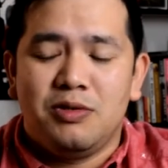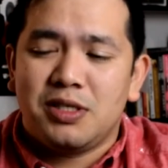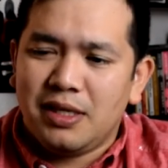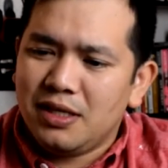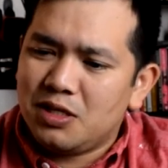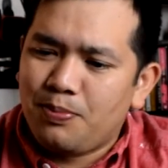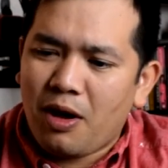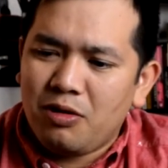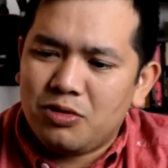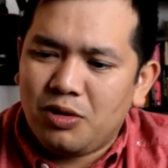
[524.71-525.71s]
I think this
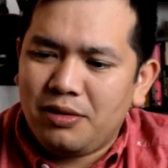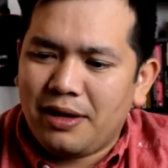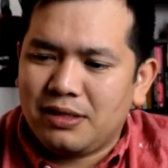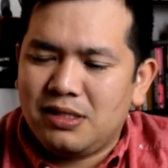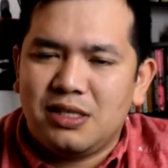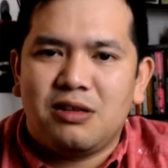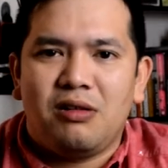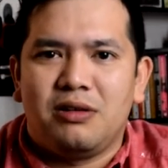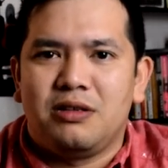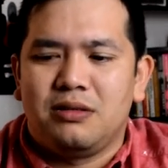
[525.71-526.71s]
bottle was only like
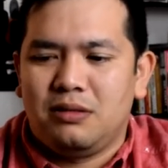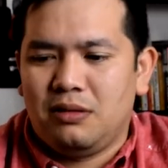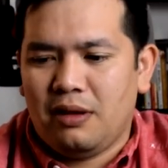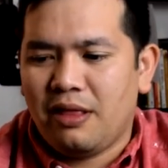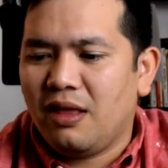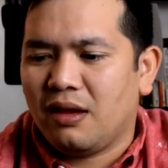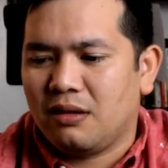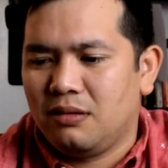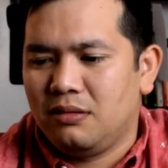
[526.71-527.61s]
$6, I think.